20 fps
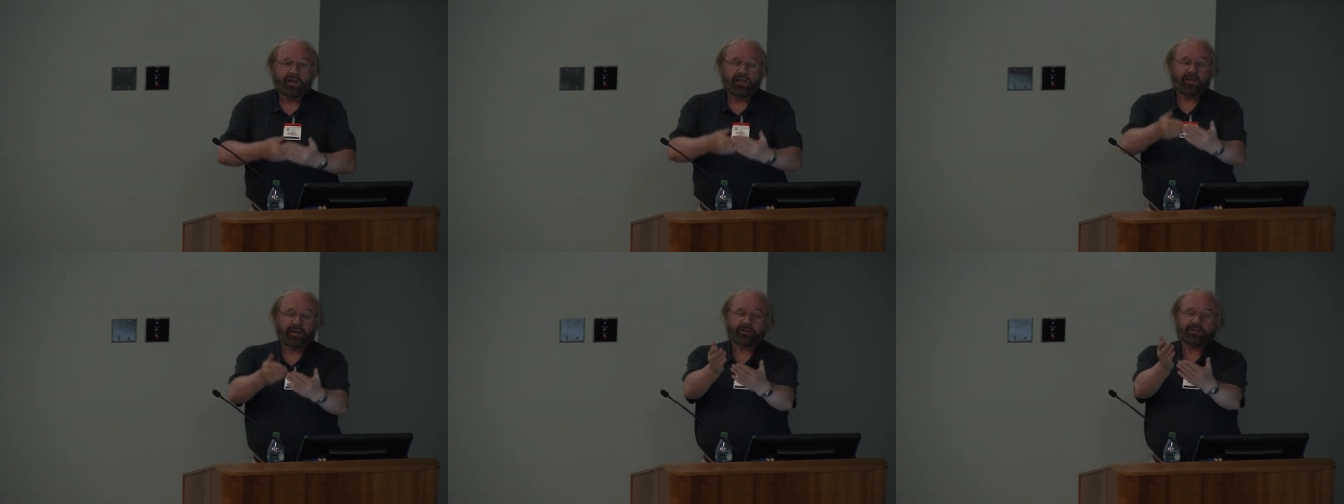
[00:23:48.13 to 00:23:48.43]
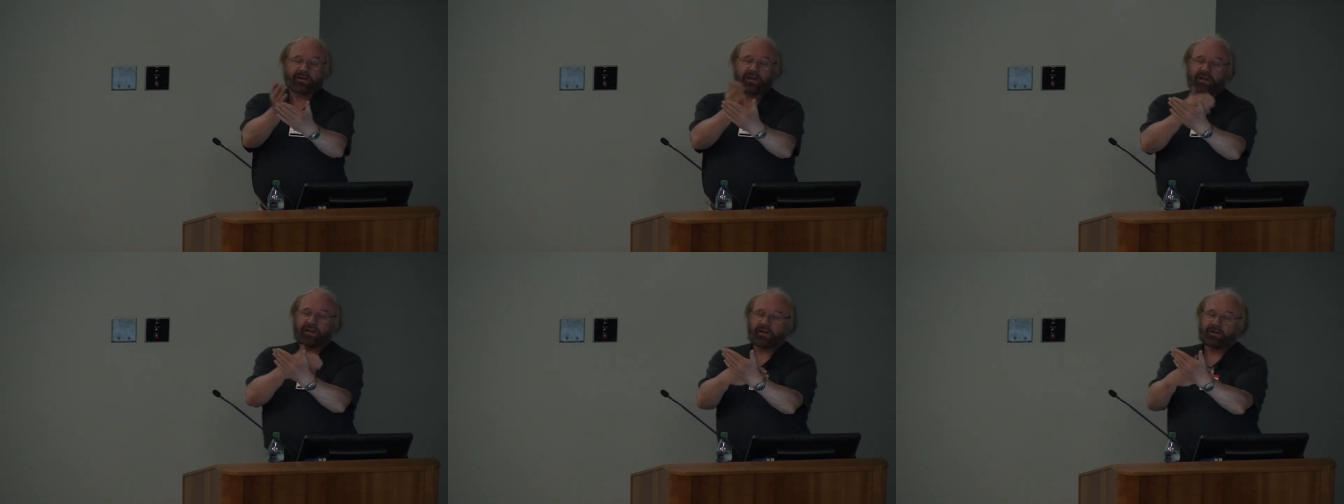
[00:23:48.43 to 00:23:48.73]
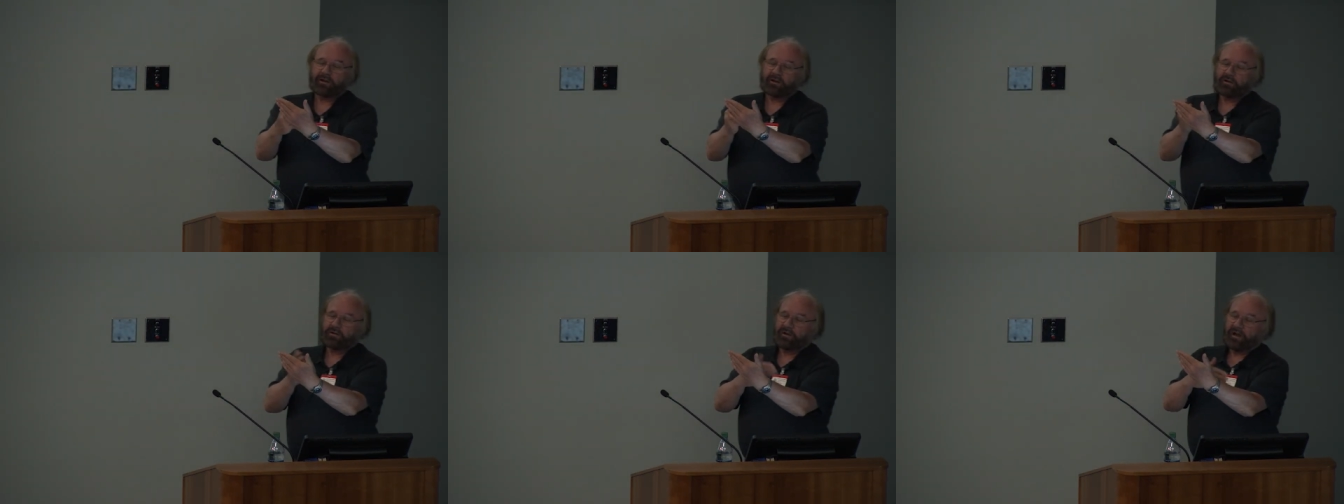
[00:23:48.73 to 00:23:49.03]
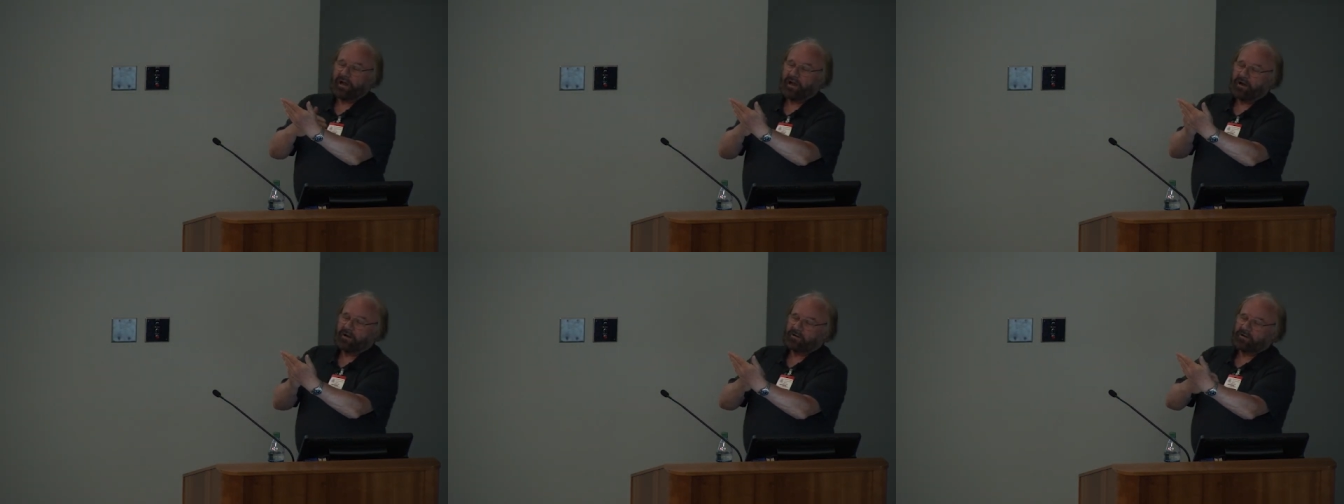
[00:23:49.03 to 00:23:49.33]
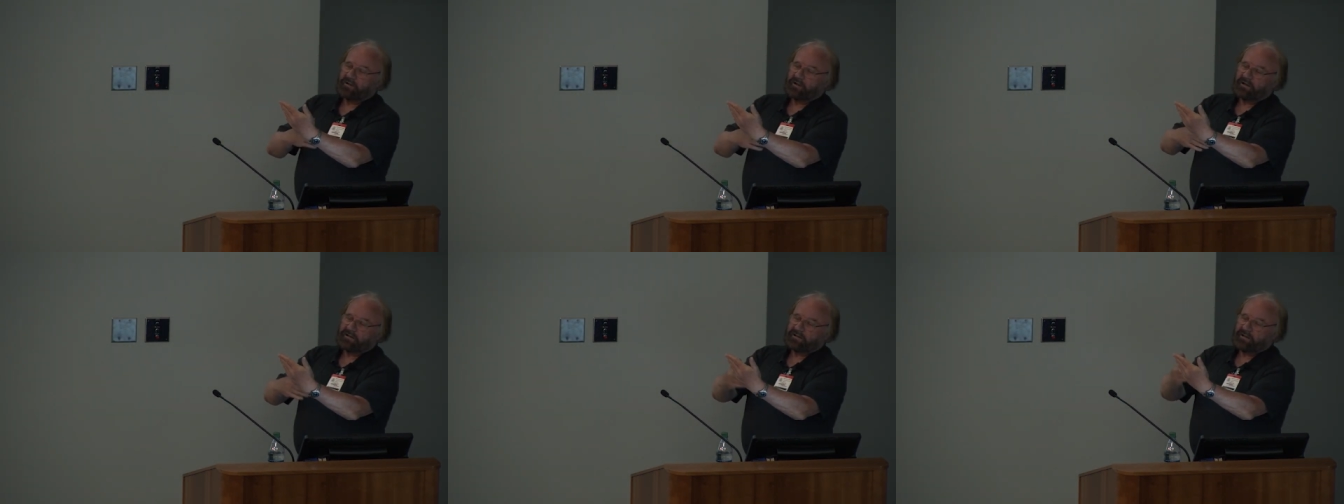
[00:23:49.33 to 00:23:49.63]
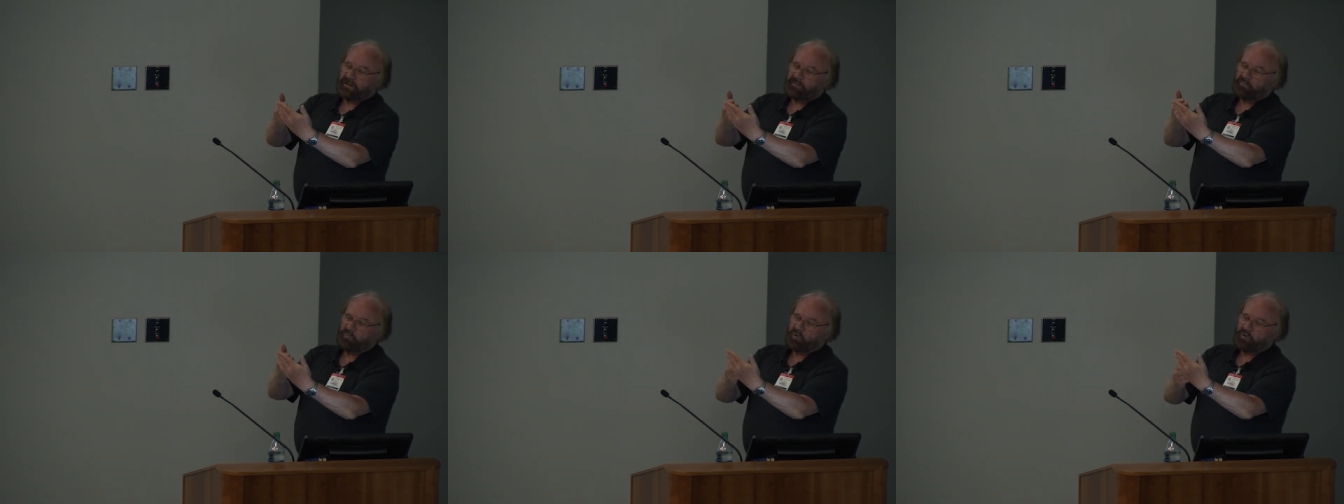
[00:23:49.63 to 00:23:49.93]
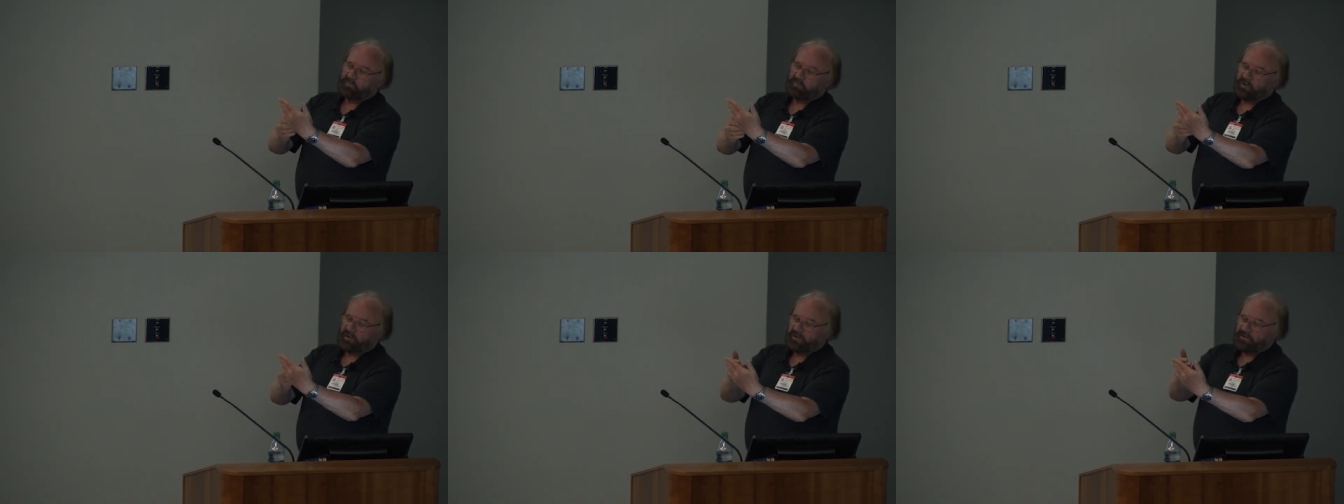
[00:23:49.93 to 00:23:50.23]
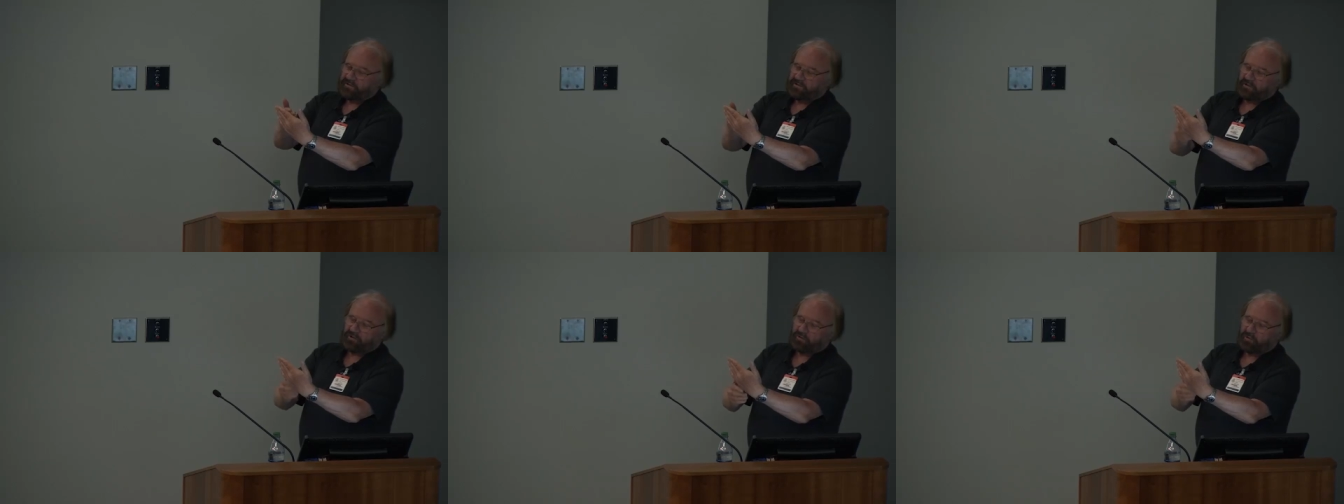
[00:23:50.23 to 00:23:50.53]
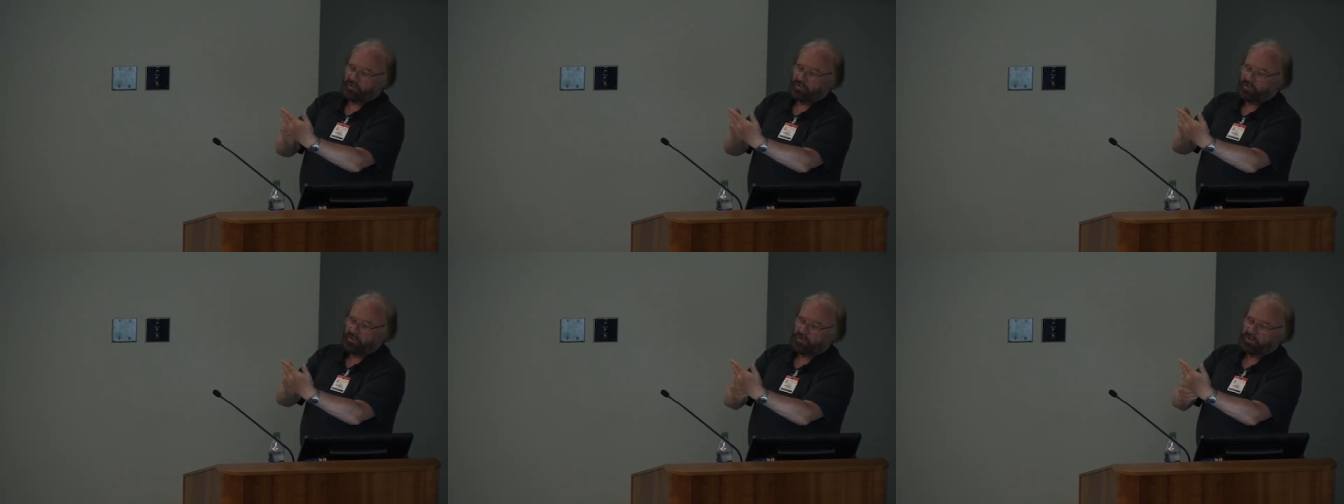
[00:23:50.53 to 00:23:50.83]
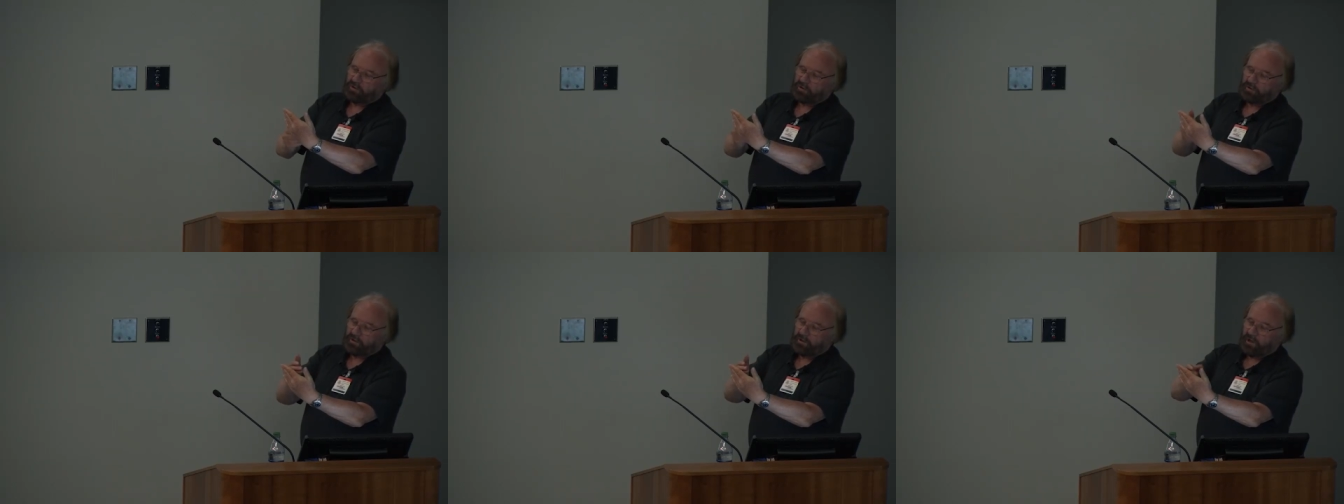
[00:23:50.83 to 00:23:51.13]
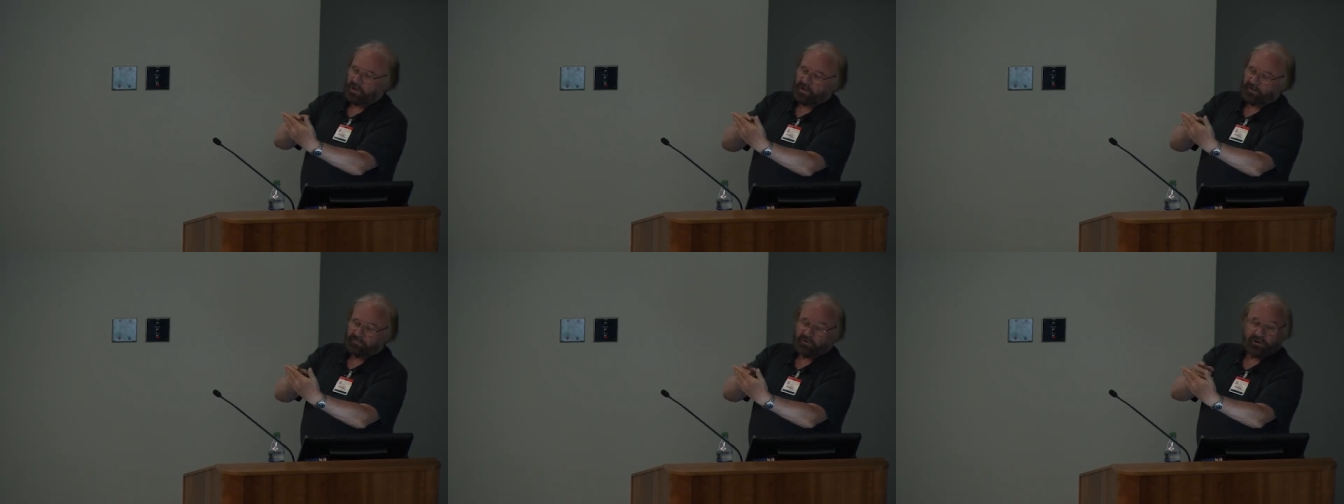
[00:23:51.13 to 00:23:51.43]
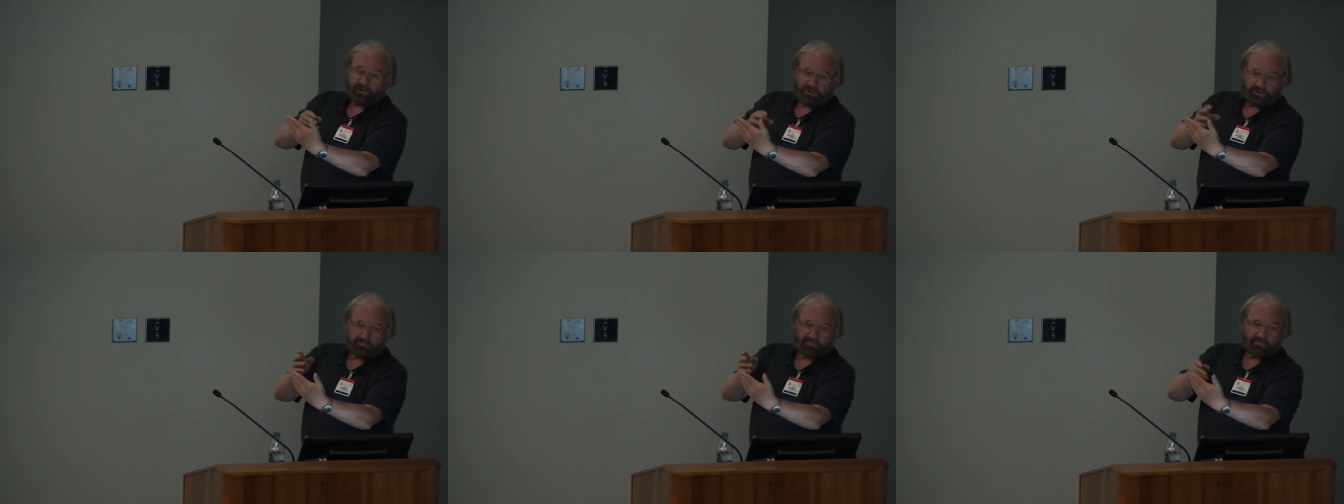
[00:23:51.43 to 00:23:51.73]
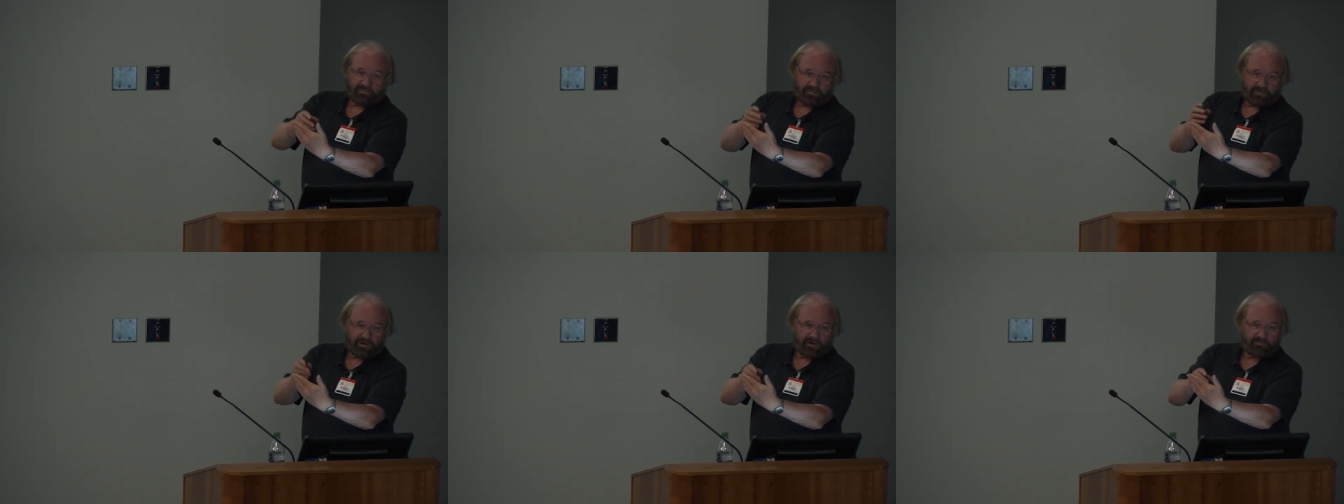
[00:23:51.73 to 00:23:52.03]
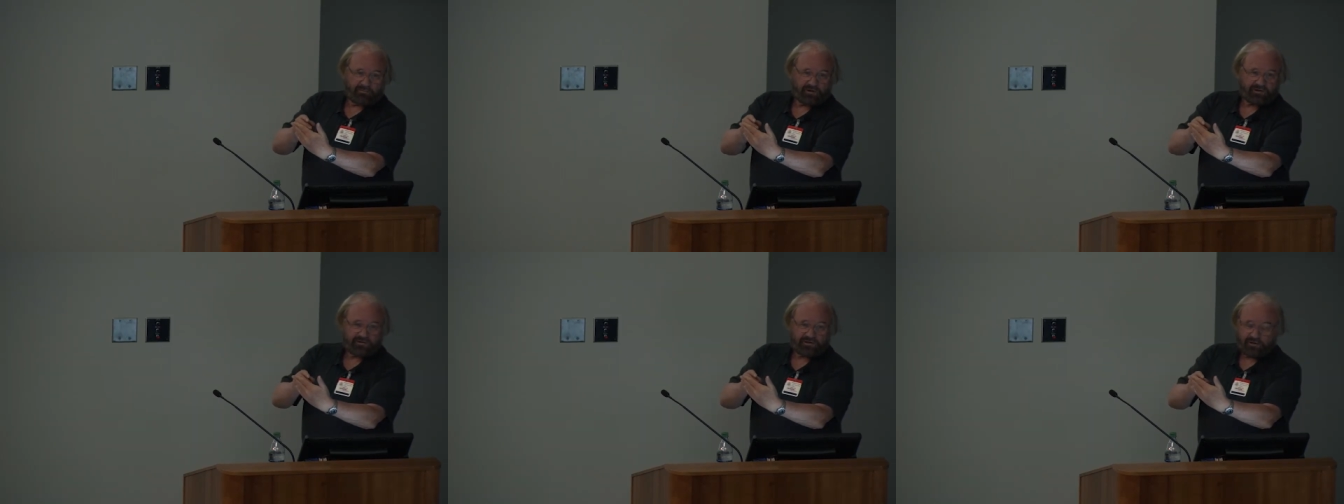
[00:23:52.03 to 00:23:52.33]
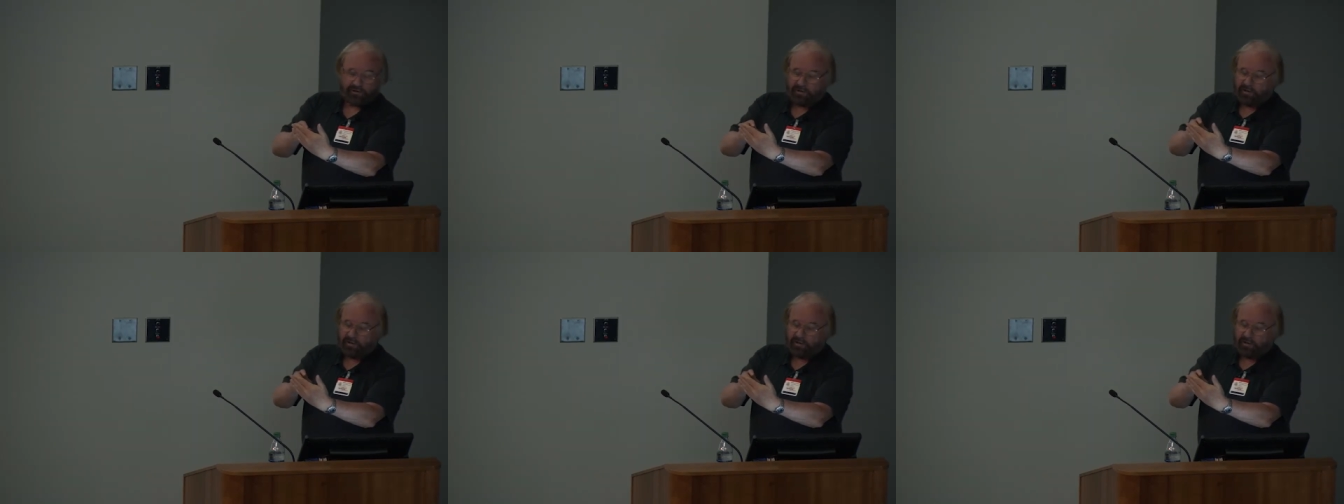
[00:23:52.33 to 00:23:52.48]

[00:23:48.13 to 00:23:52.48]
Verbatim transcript: they take it out and they say, muy bien, senor Long, very good, uh, Mr.